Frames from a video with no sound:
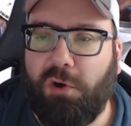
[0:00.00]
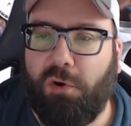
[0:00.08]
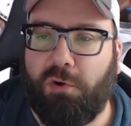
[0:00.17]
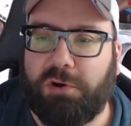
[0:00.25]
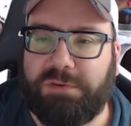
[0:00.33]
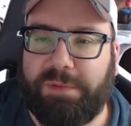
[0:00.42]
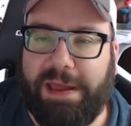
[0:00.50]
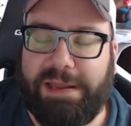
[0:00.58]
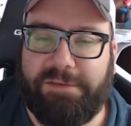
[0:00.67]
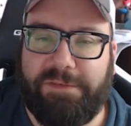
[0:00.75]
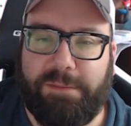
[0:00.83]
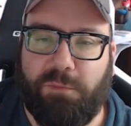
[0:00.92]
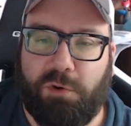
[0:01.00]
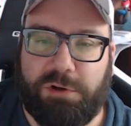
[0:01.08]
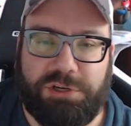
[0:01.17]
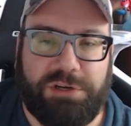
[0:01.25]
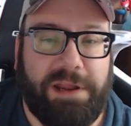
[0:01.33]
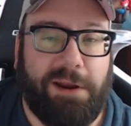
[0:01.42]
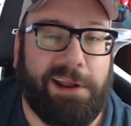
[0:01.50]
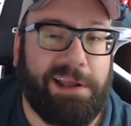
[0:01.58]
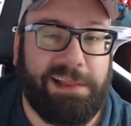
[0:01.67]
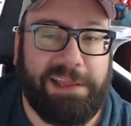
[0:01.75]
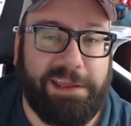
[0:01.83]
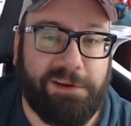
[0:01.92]
or some kind of a more generic
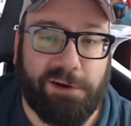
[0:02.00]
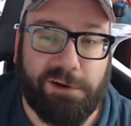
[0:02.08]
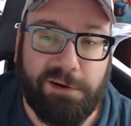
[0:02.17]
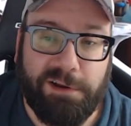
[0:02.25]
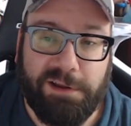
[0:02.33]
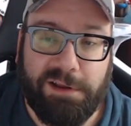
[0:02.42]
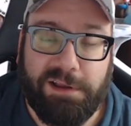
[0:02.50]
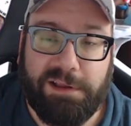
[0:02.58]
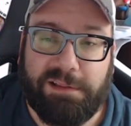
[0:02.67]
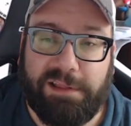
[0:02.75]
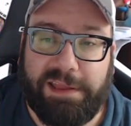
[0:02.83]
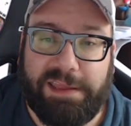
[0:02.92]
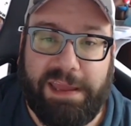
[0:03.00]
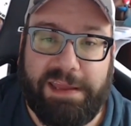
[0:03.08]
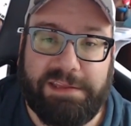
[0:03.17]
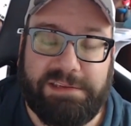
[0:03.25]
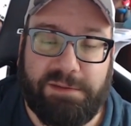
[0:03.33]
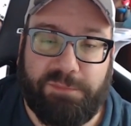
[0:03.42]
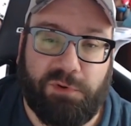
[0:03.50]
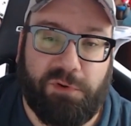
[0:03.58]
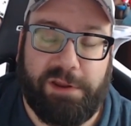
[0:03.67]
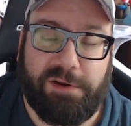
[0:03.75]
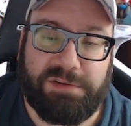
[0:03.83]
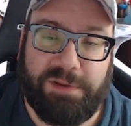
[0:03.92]
cleaner like a Simple
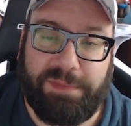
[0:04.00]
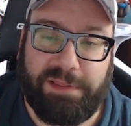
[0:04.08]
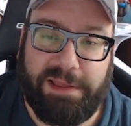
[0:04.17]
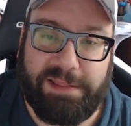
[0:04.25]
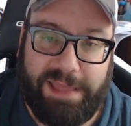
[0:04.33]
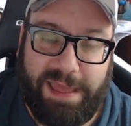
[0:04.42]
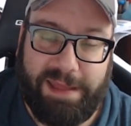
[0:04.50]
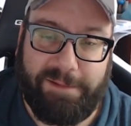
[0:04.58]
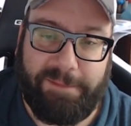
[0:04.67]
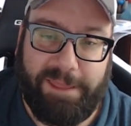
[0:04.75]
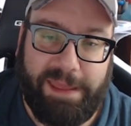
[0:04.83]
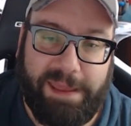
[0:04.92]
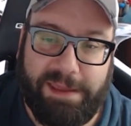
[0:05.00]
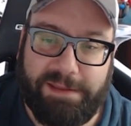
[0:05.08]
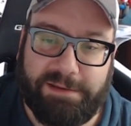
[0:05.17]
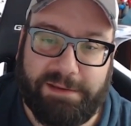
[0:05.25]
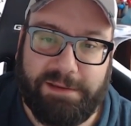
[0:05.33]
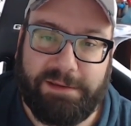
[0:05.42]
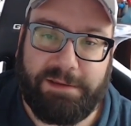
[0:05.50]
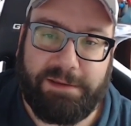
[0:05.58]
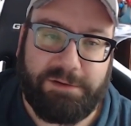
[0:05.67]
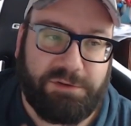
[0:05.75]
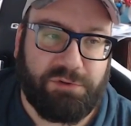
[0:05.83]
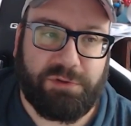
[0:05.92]
Green or something like that, and
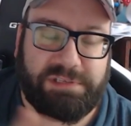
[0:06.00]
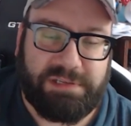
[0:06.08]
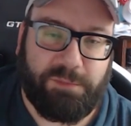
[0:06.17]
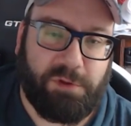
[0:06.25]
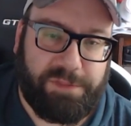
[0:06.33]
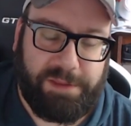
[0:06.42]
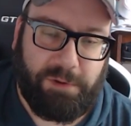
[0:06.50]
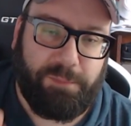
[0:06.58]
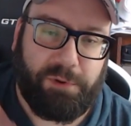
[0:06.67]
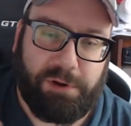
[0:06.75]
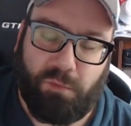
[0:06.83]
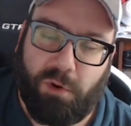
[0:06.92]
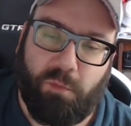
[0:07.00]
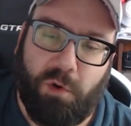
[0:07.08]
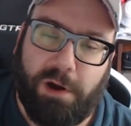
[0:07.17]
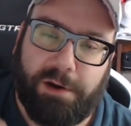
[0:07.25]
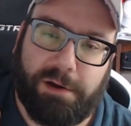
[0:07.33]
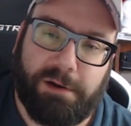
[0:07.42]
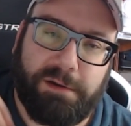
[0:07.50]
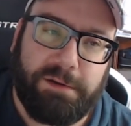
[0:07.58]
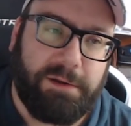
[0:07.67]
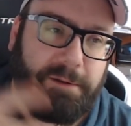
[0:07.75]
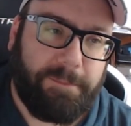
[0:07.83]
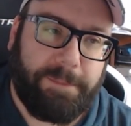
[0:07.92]
do a similar thing where I put it in warm water,
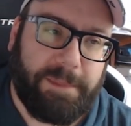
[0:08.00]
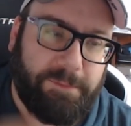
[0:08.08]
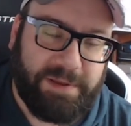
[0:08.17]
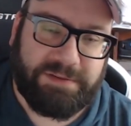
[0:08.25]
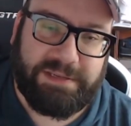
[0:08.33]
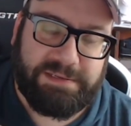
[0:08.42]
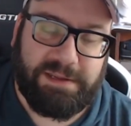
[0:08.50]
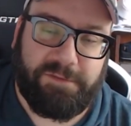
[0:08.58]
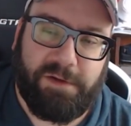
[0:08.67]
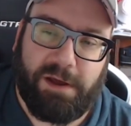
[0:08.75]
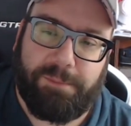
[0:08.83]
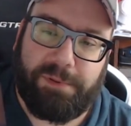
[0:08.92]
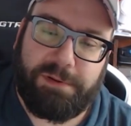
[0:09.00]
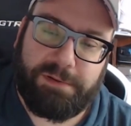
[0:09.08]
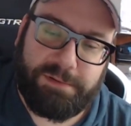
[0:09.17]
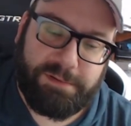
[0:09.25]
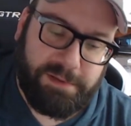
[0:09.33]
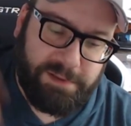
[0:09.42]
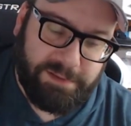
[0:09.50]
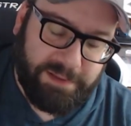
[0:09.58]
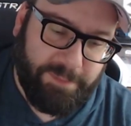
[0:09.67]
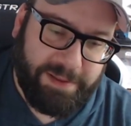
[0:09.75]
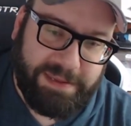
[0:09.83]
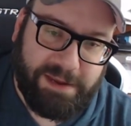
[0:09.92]
mix that stuff up, let
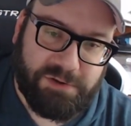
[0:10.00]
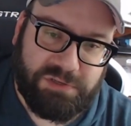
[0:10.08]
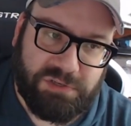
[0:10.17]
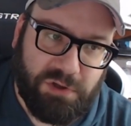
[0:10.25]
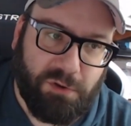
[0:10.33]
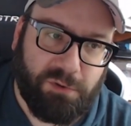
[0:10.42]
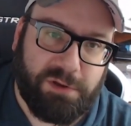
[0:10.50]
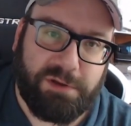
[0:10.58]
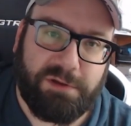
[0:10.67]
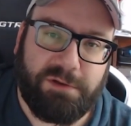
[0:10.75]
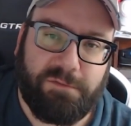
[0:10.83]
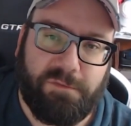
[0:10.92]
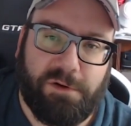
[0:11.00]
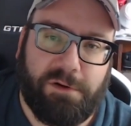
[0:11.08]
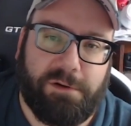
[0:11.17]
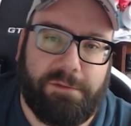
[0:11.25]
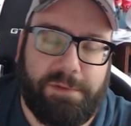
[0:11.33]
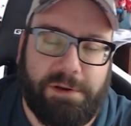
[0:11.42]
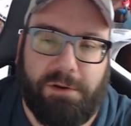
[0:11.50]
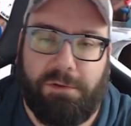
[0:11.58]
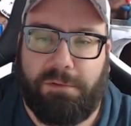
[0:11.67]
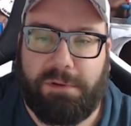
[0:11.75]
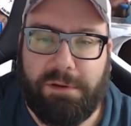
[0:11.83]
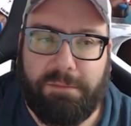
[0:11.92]
my gear soak for a
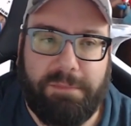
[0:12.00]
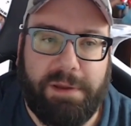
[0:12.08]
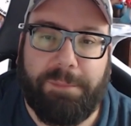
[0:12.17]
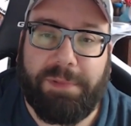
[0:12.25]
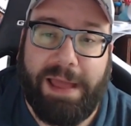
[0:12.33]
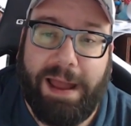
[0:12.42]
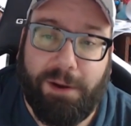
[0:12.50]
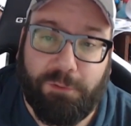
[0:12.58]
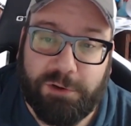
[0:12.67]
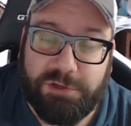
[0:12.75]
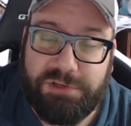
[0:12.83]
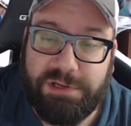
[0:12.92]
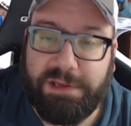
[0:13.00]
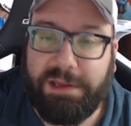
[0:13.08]
couple of hours,